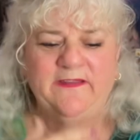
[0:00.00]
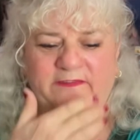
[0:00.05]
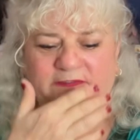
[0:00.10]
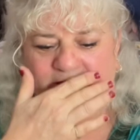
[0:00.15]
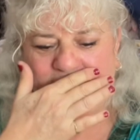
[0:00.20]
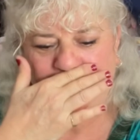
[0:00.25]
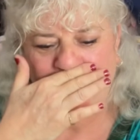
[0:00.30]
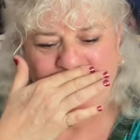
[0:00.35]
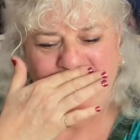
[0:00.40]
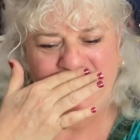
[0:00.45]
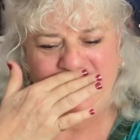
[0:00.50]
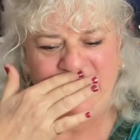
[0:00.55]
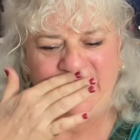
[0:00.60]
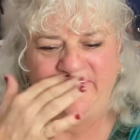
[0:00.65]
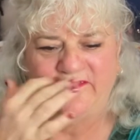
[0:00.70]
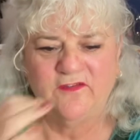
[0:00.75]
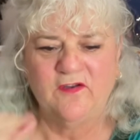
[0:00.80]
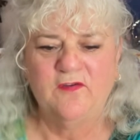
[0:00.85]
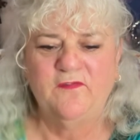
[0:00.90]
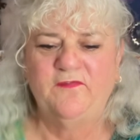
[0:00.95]
some of these
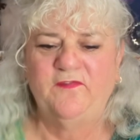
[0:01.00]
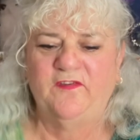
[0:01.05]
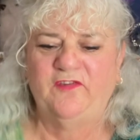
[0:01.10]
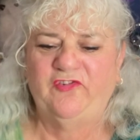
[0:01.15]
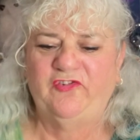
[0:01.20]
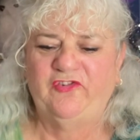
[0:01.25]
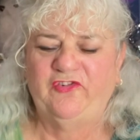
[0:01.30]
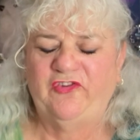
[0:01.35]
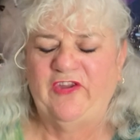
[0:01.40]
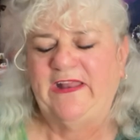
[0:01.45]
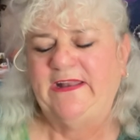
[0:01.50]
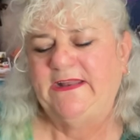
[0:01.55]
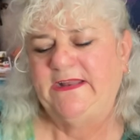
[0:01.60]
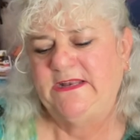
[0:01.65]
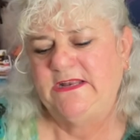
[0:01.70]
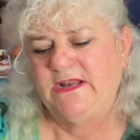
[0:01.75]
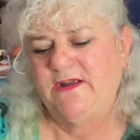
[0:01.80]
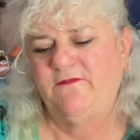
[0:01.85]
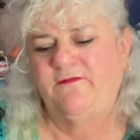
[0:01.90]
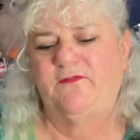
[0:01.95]
off
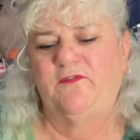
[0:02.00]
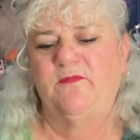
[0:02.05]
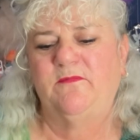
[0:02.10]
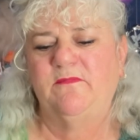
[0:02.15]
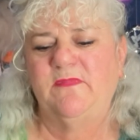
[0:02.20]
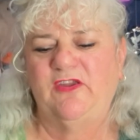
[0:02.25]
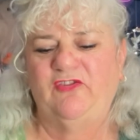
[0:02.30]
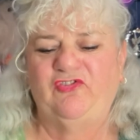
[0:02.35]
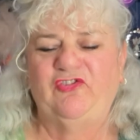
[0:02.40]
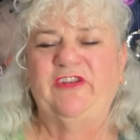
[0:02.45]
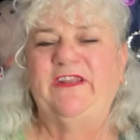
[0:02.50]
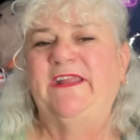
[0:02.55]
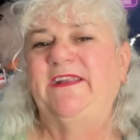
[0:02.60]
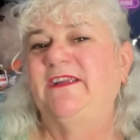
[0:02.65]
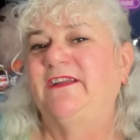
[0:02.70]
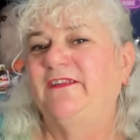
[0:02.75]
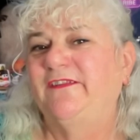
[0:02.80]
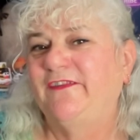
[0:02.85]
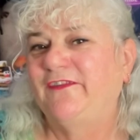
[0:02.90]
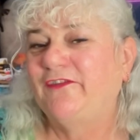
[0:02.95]
Shannon from
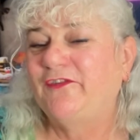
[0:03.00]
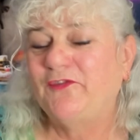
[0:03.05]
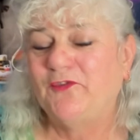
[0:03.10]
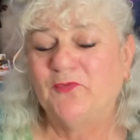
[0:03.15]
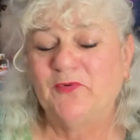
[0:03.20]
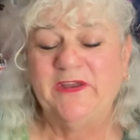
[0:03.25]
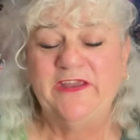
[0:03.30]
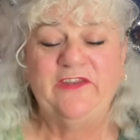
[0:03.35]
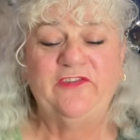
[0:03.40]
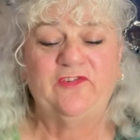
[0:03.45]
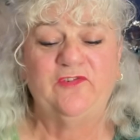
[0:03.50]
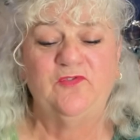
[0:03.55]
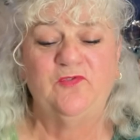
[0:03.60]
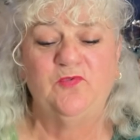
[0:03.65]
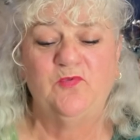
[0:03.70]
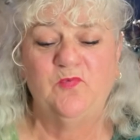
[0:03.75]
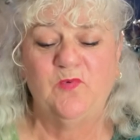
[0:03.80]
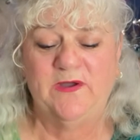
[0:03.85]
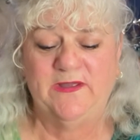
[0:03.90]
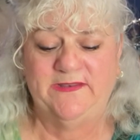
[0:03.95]
Shenanigans
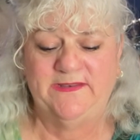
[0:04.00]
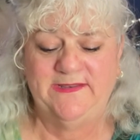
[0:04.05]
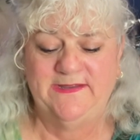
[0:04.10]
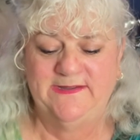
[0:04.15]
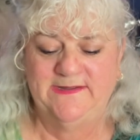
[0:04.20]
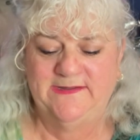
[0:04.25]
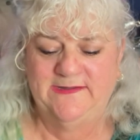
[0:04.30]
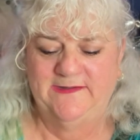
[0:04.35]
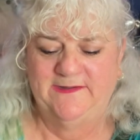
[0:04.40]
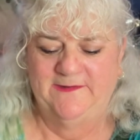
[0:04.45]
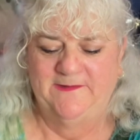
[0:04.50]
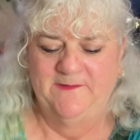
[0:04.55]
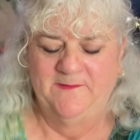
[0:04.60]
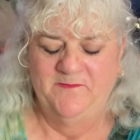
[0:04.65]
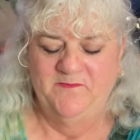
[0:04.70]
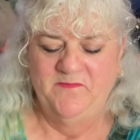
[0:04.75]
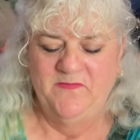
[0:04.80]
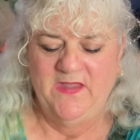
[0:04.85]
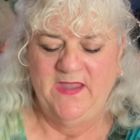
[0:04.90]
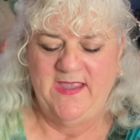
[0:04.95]
321.
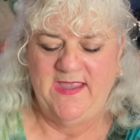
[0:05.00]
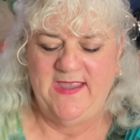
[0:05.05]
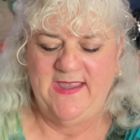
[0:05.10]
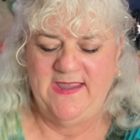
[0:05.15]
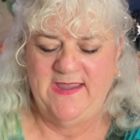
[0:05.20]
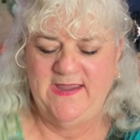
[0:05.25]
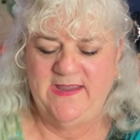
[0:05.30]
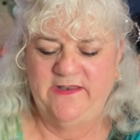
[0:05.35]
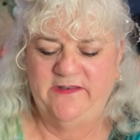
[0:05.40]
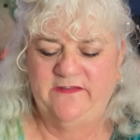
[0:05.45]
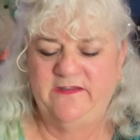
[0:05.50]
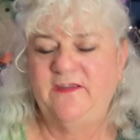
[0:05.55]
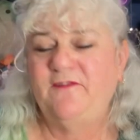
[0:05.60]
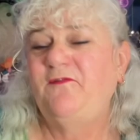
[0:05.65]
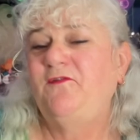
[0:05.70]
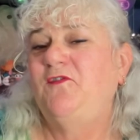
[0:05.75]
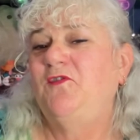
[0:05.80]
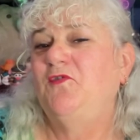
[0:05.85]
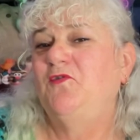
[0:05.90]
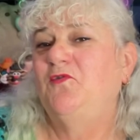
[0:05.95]
And
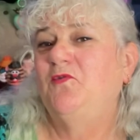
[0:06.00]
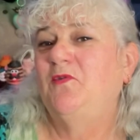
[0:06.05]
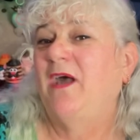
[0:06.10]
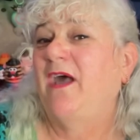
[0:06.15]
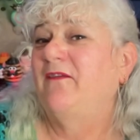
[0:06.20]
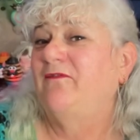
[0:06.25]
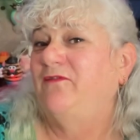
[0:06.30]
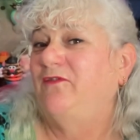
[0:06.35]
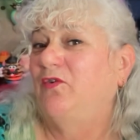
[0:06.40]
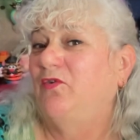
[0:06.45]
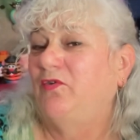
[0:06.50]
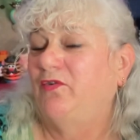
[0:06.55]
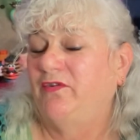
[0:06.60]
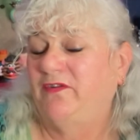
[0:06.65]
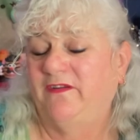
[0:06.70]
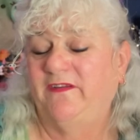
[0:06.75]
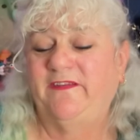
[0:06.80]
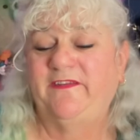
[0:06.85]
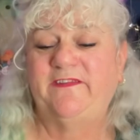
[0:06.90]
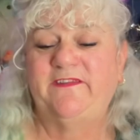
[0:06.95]
if you have not
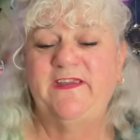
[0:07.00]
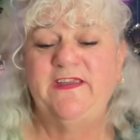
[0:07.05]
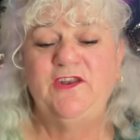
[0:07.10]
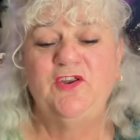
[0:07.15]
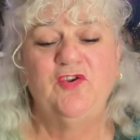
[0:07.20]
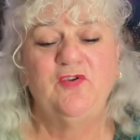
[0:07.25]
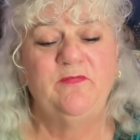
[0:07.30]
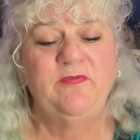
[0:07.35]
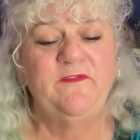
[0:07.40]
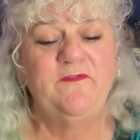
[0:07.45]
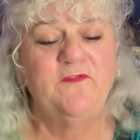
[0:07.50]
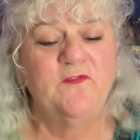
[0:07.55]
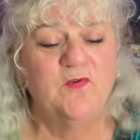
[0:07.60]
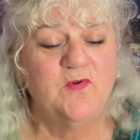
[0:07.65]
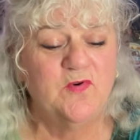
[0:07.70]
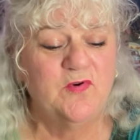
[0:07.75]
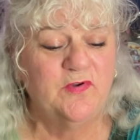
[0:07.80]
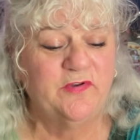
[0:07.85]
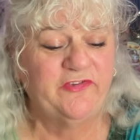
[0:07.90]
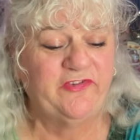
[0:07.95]
seen her
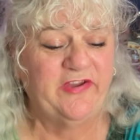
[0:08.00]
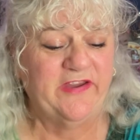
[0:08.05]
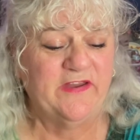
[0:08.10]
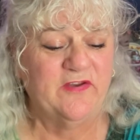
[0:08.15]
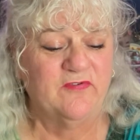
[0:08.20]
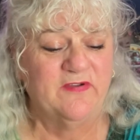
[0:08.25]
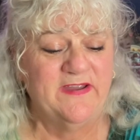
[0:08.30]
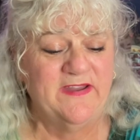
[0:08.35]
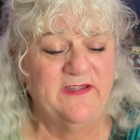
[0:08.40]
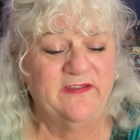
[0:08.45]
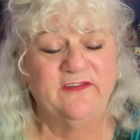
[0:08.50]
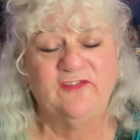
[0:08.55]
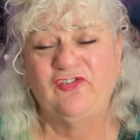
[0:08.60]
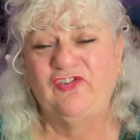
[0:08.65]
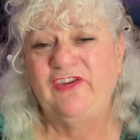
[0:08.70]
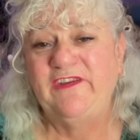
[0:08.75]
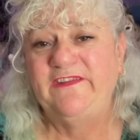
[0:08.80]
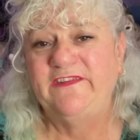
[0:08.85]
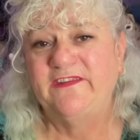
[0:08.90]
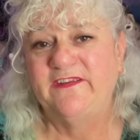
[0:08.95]
before, check her out.
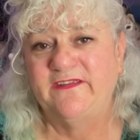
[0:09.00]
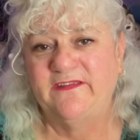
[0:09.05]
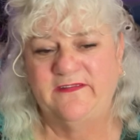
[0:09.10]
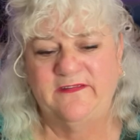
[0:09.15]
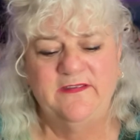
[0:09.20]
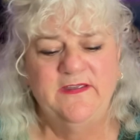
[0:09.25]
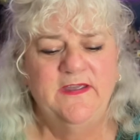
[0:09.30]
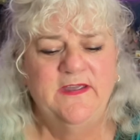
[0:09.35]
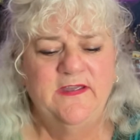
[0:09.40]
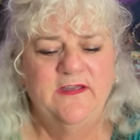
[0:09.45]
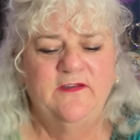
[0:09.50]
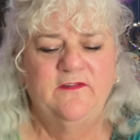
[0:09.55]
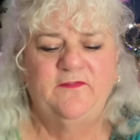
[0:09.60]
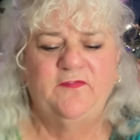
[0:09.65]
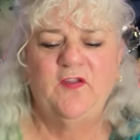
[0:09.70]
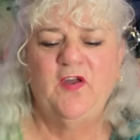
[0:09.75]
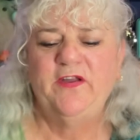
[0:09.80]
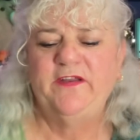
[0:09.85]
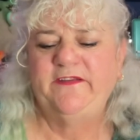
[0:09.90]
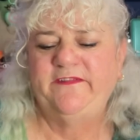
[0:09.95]
She's a
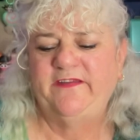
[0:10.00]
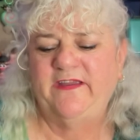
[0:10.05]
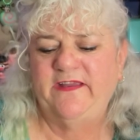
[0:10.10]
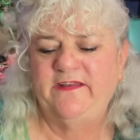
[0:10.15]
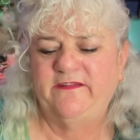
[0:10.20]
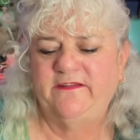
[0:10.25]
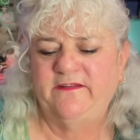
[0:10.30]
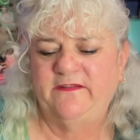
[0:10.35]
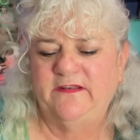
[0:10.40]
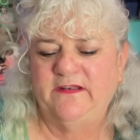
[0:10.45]
flight attendant,